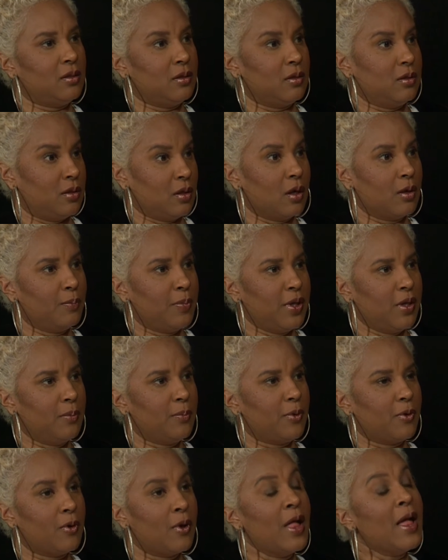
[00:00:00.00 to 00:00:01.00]
young
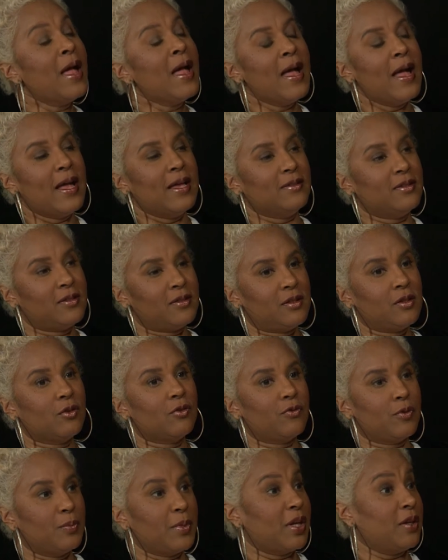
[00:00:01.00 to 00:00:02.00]
people and still
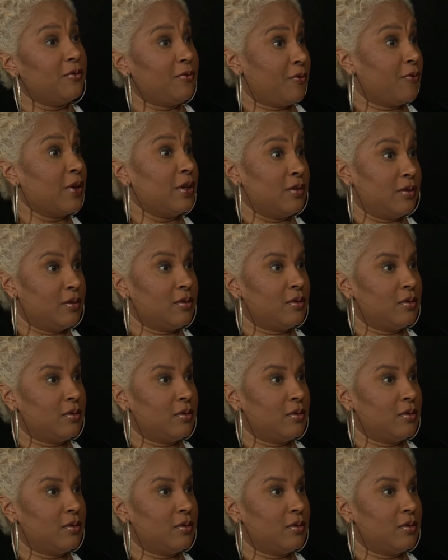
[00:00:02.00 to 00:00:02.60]
remain friends